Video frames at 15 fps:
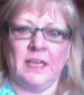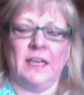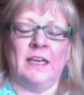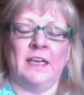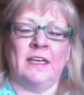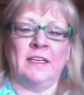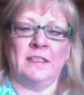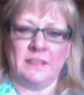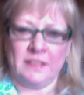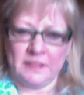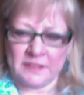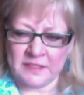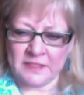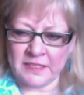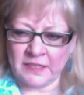And
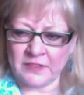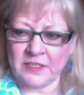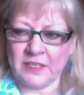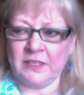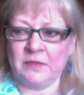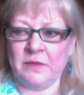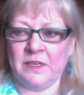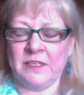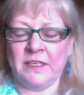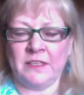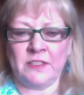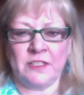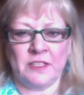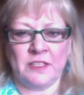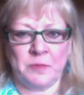it's now taken away.
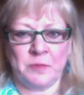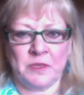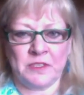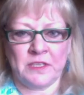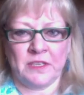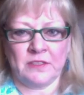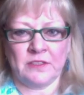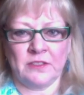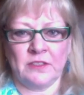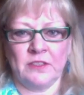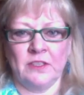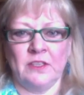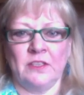Now she has breast cancer.